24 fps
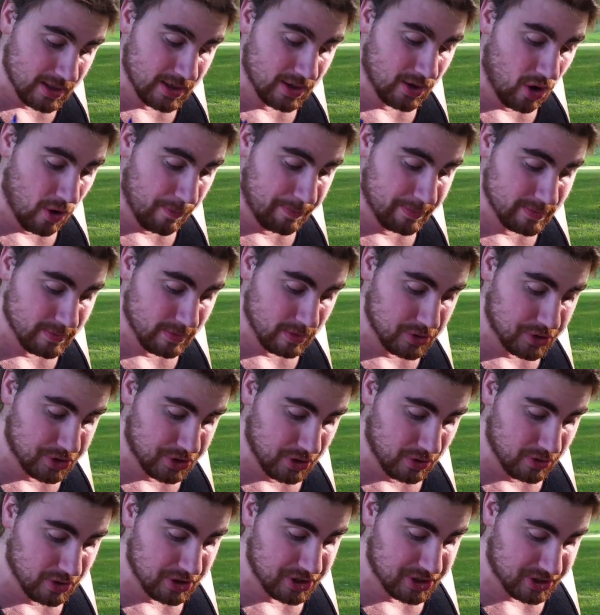an open world
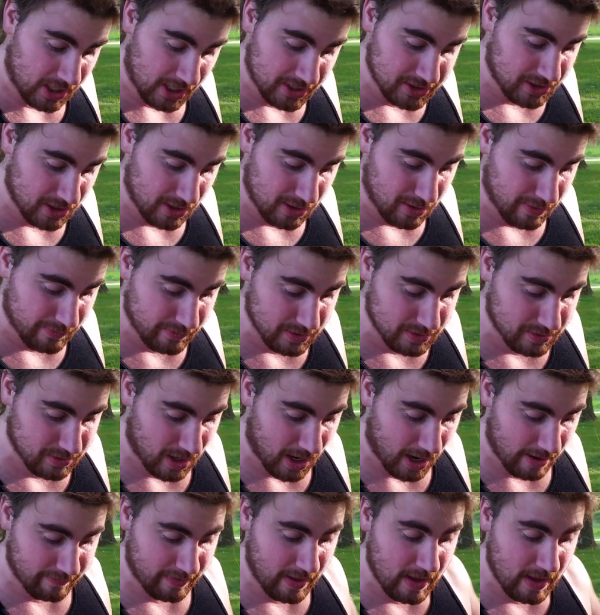shooter, Sunset Overdrive.